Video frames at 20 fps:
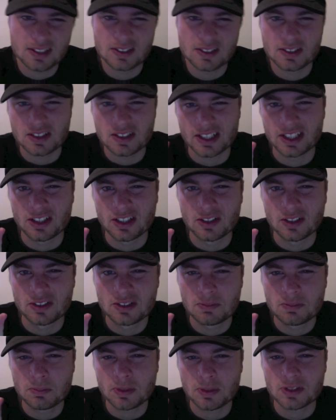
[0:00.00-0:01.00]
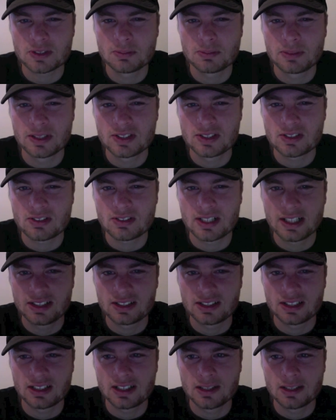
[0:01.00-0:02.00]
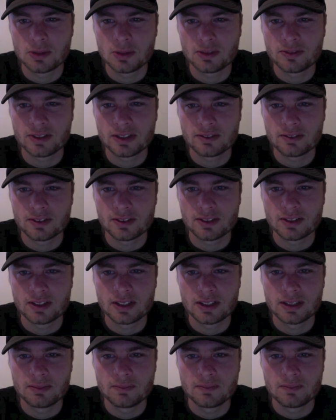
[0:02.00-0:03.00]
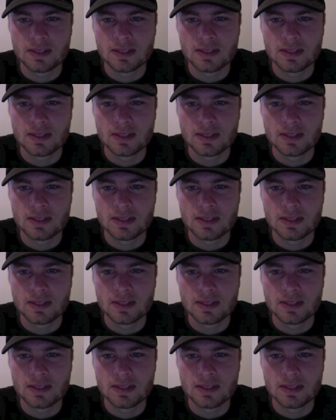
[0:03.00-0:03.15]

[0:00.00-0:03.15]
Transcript: looks like it could possibly scratch and come off after time.